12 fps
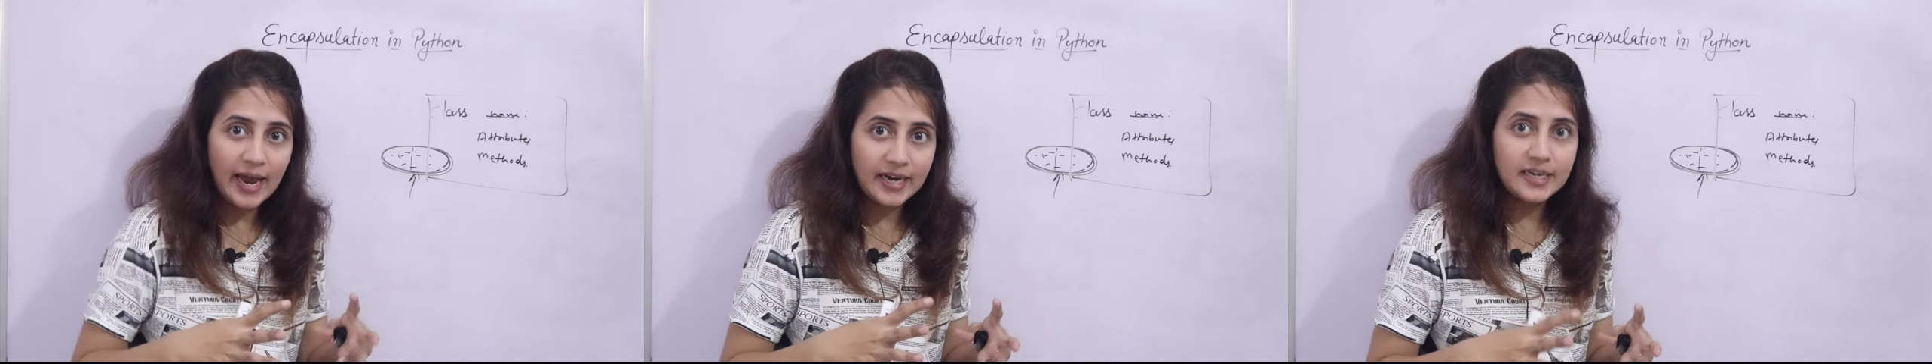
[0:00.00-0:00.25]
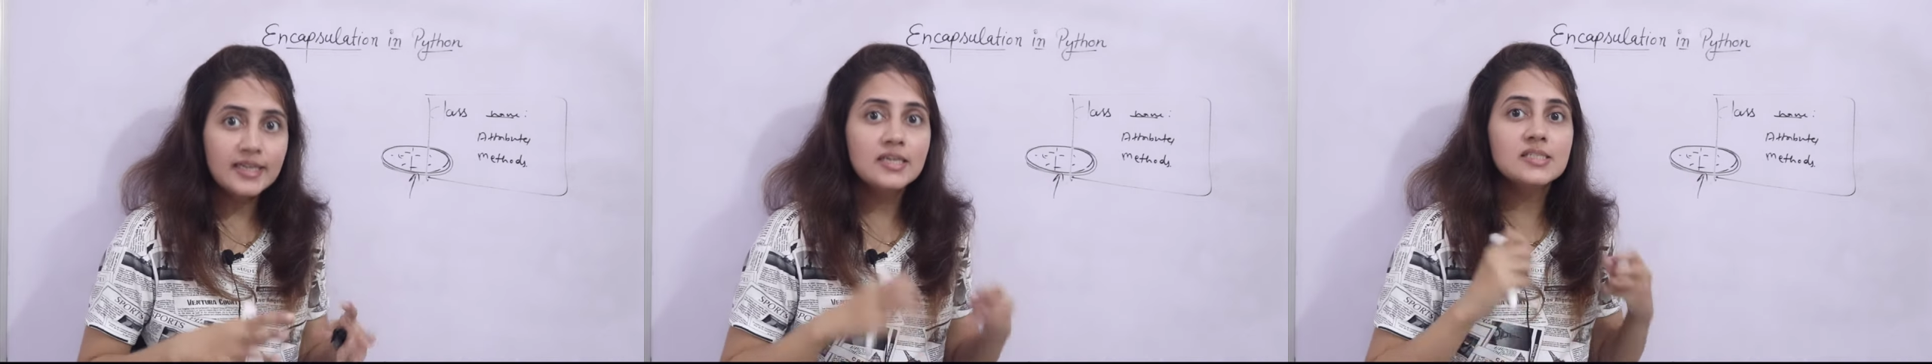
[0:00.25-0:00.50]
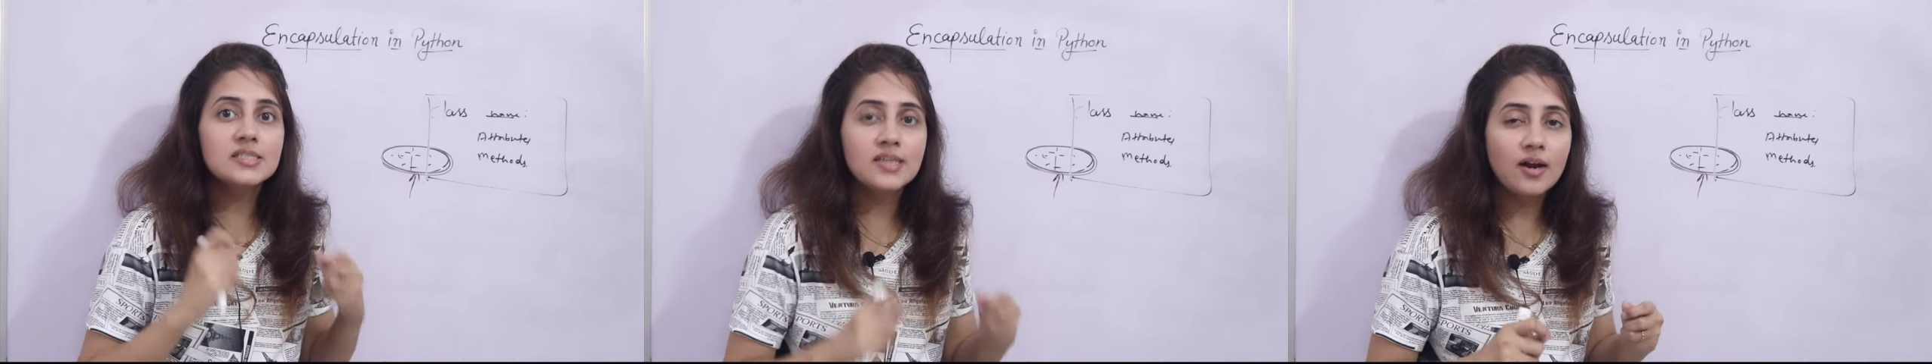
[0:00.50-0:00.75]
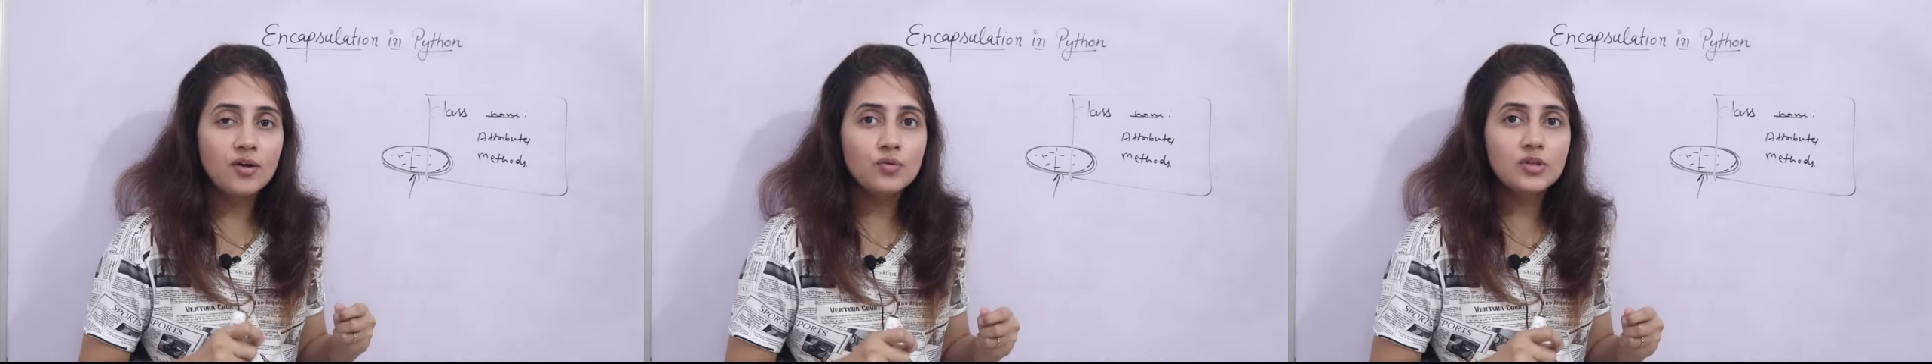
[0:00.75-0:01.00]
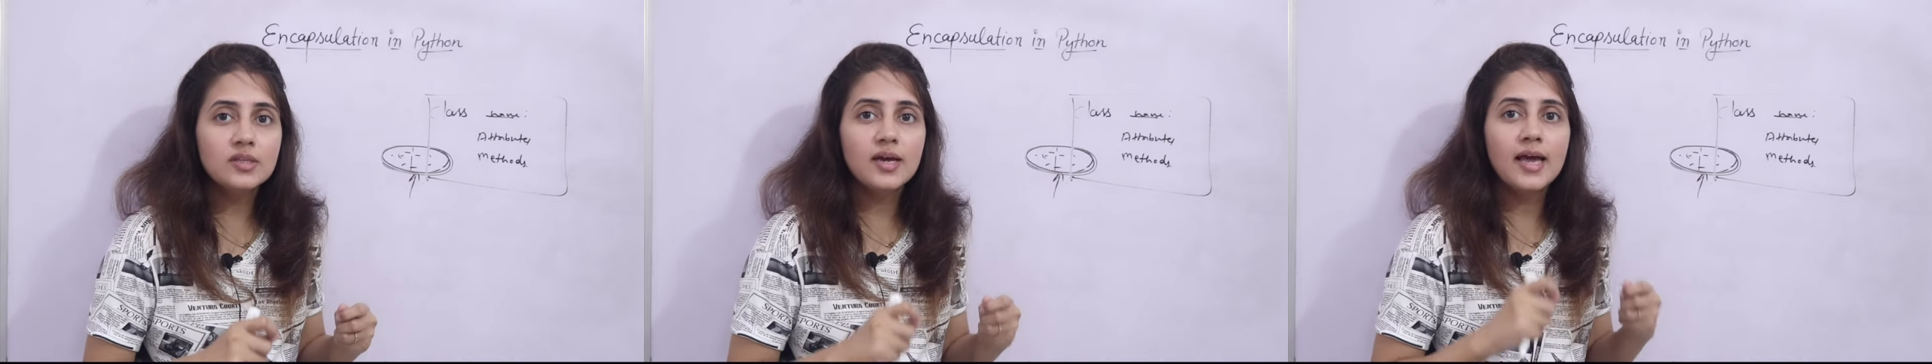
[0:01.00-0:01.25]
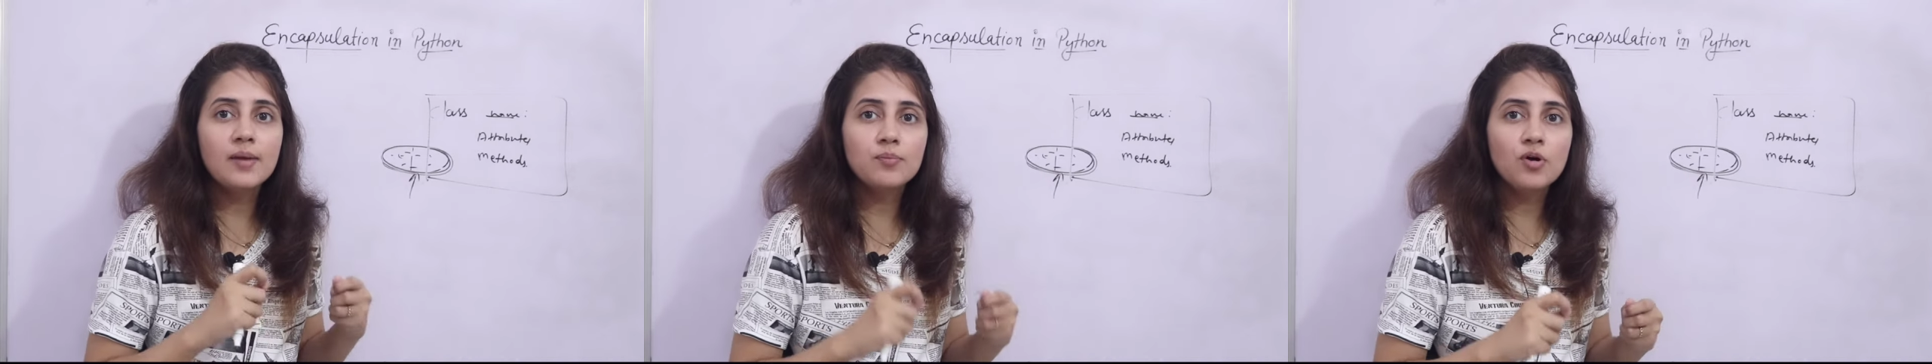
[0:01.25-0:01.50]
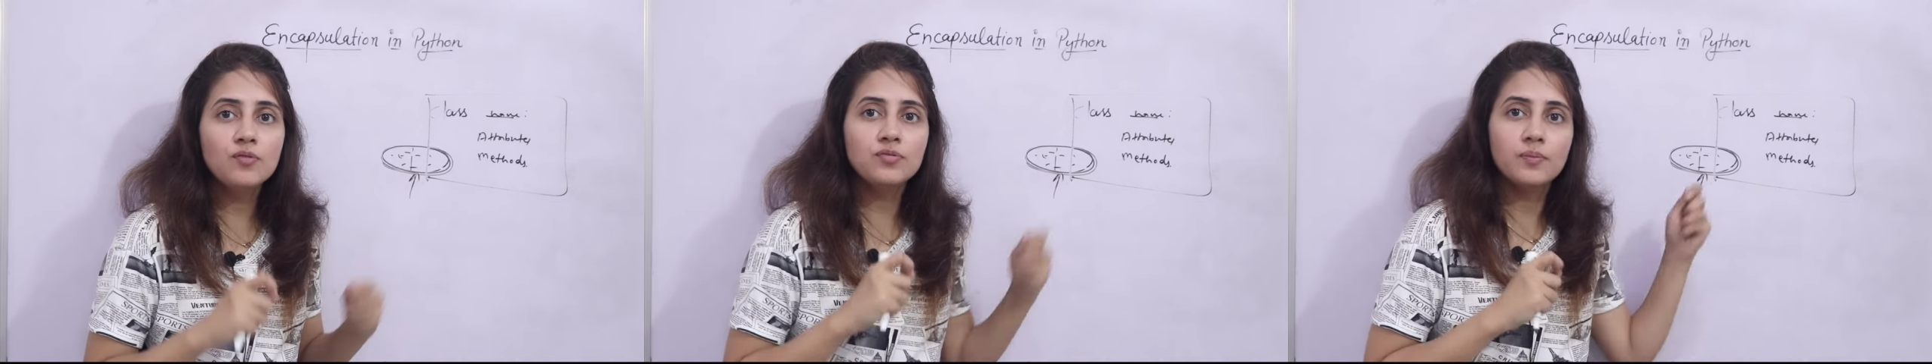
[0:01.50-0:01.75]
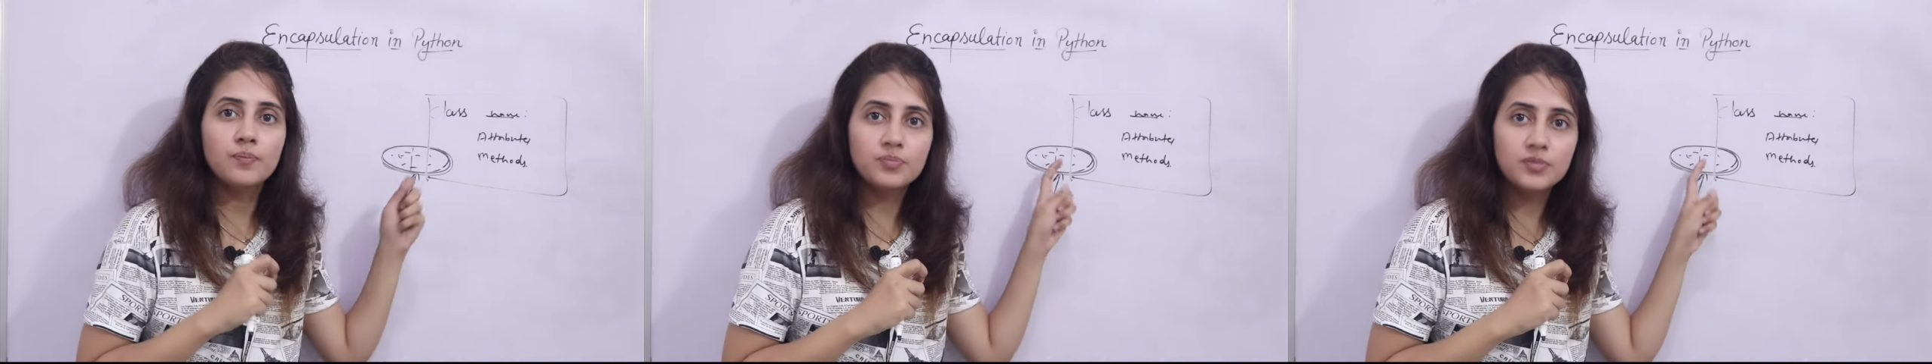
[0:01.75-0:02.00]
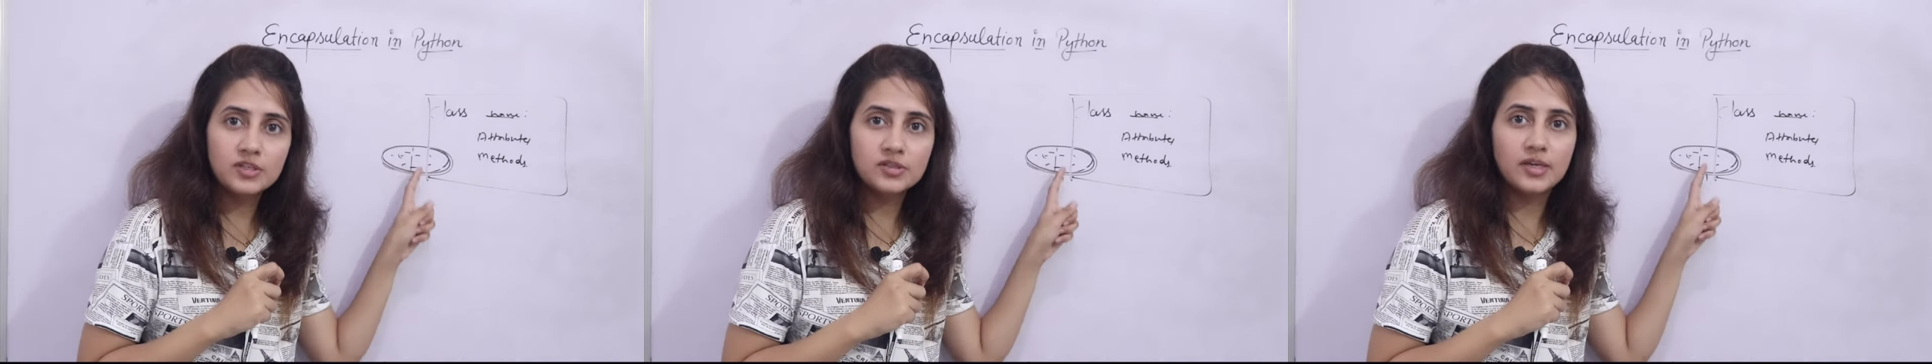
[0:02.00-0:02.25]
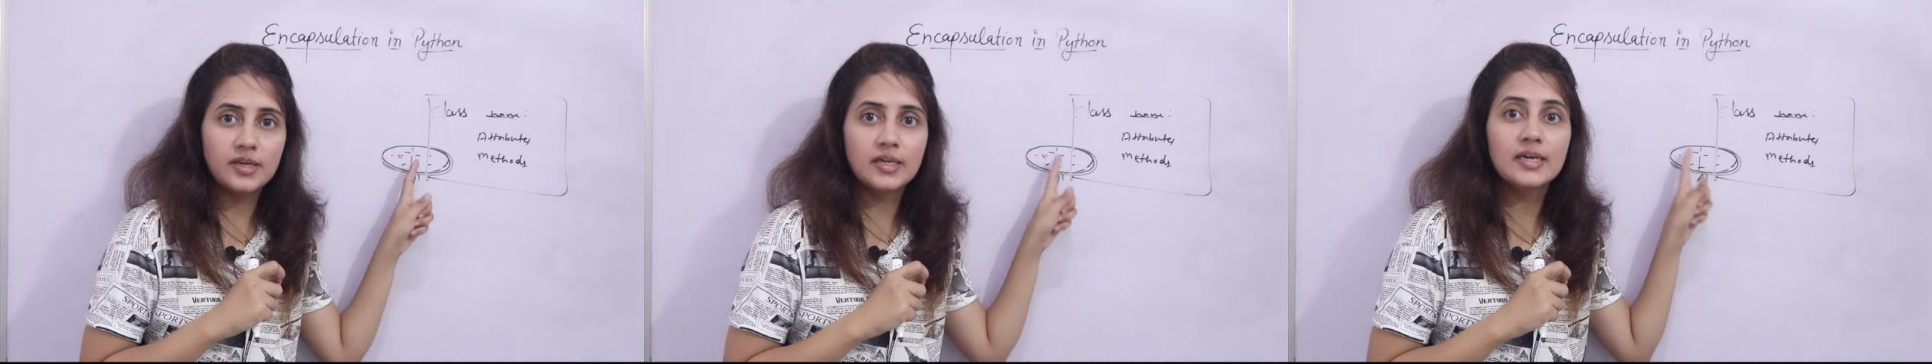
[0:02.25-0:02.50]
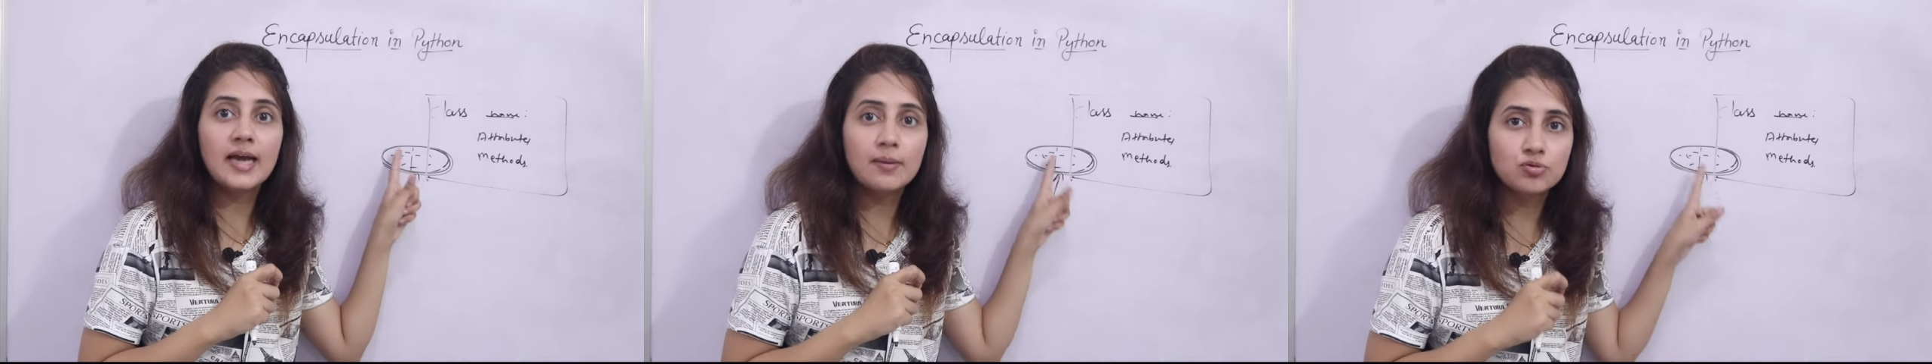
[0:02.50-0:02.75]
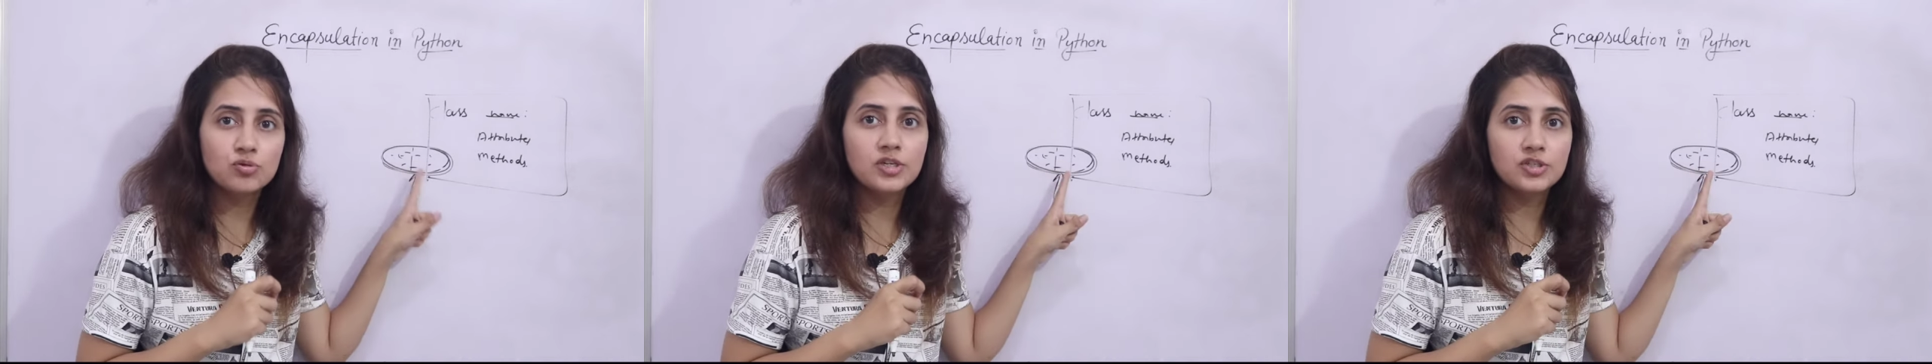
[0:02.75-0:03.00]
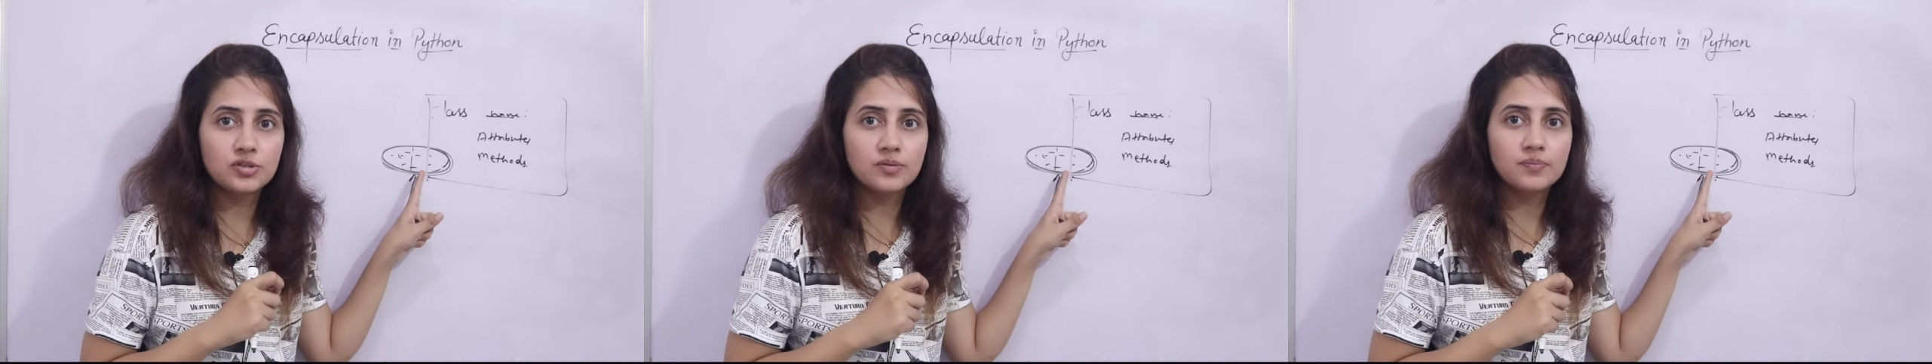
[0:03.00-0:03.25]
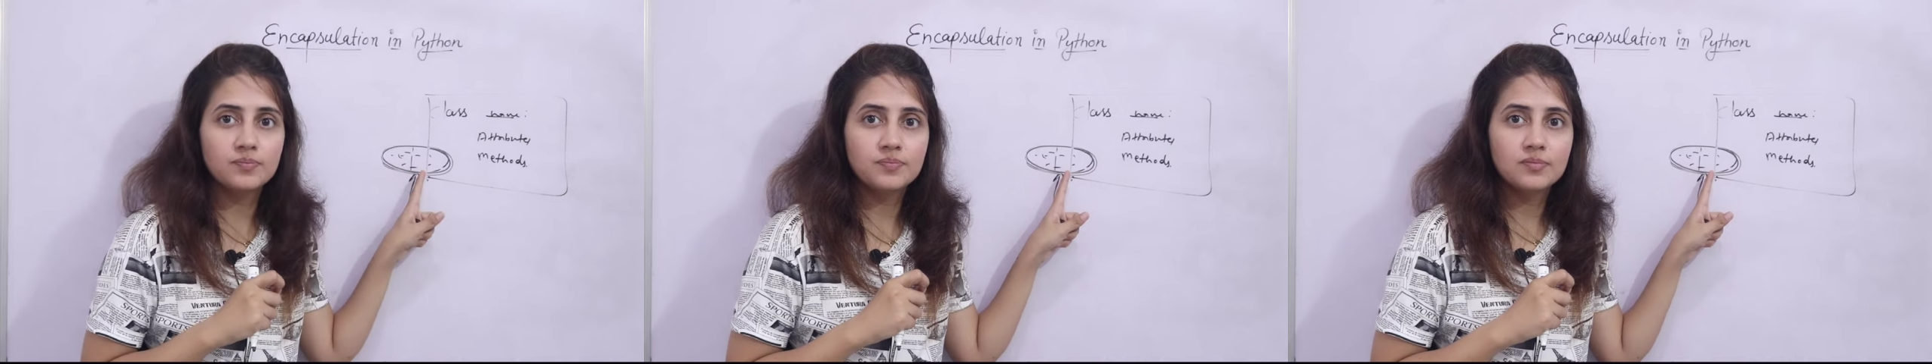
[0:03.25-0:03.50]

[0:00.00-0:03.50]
hiding is done with the help of this thing, encapsulation.